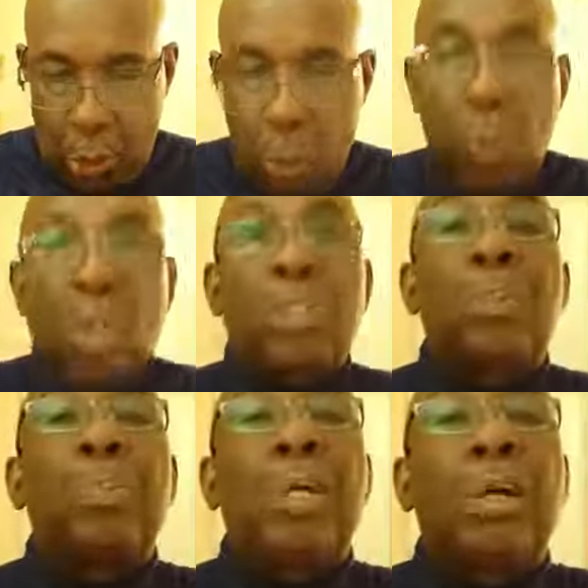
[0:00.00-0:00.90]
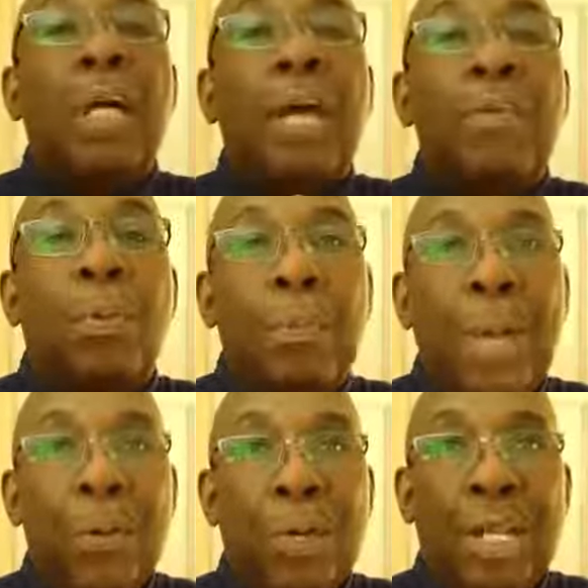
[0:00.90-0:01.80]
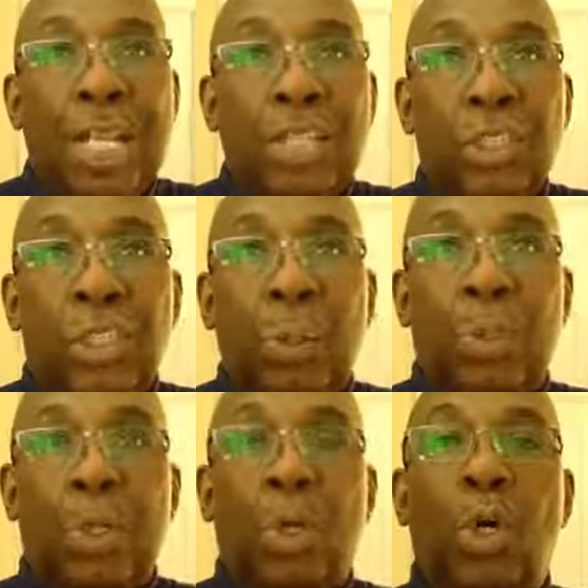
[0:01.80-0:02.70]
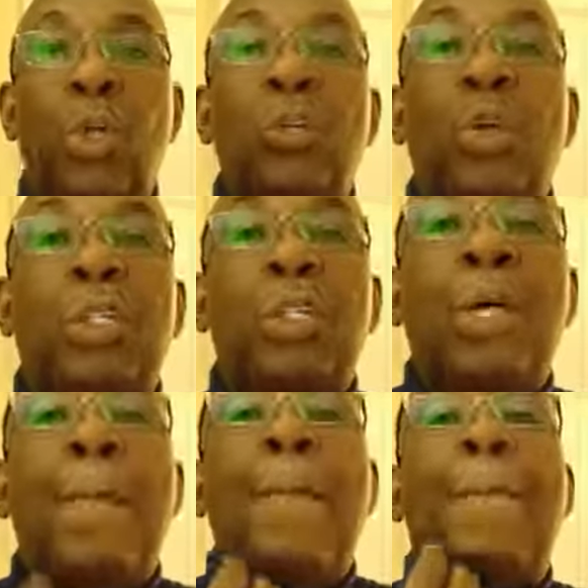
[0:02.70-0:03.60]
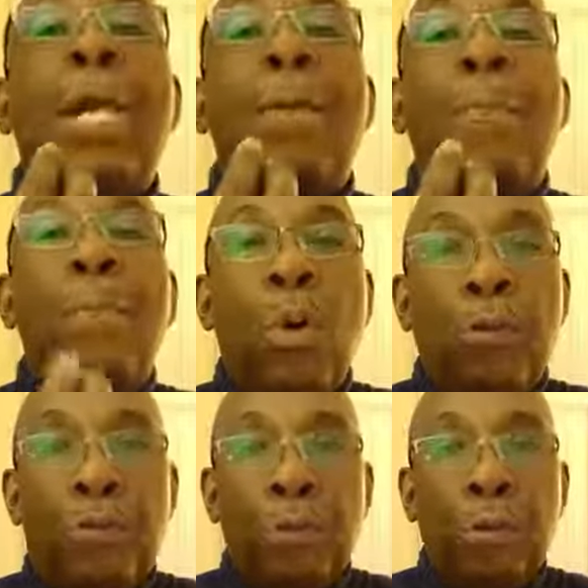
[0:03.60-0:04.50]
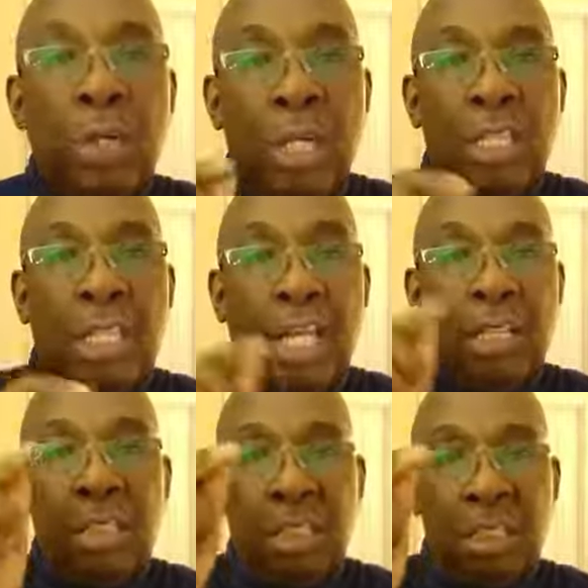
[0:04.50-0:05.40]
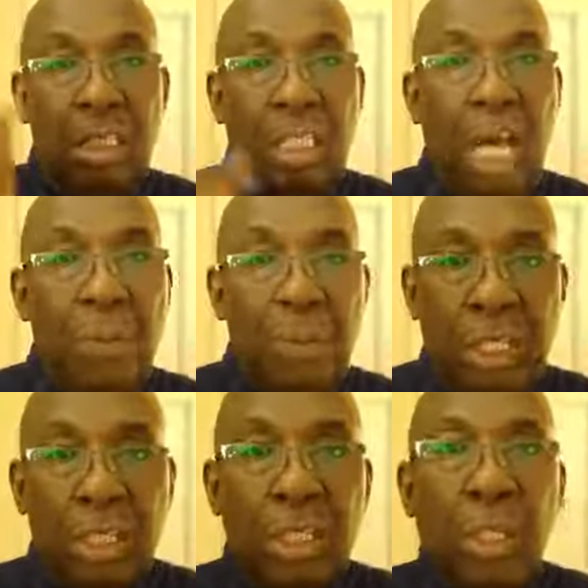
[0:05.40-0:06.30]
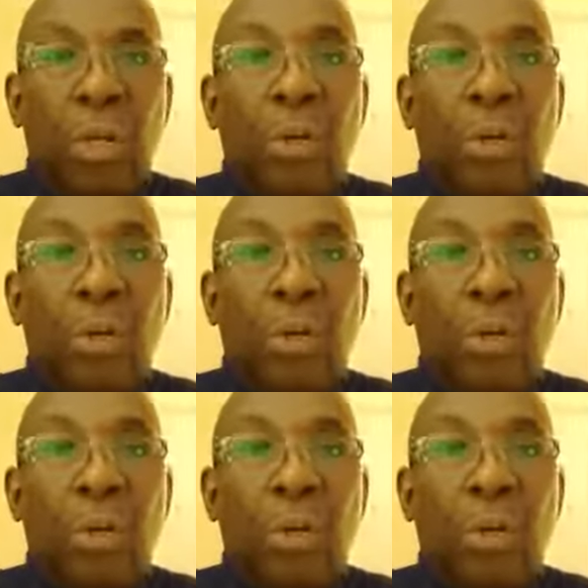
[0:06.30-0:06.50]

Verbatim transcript: who wants to be a, have a better relationship with the Lord, who want to bear more fruit that God will get the